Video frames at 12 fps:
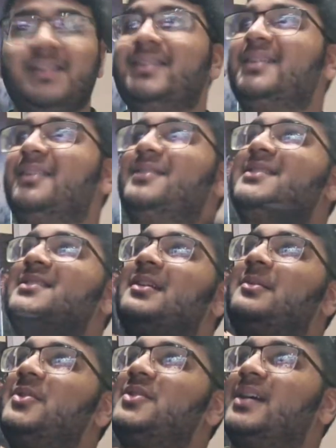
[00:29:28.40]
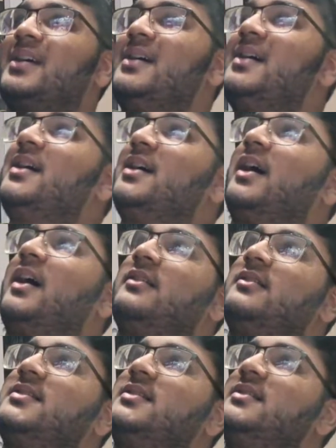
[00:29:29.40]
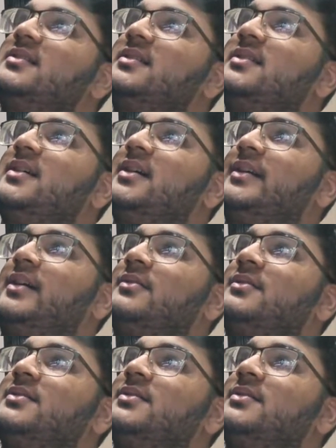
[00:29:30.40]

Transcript: I was listening to music. I was listening to Nerd Out.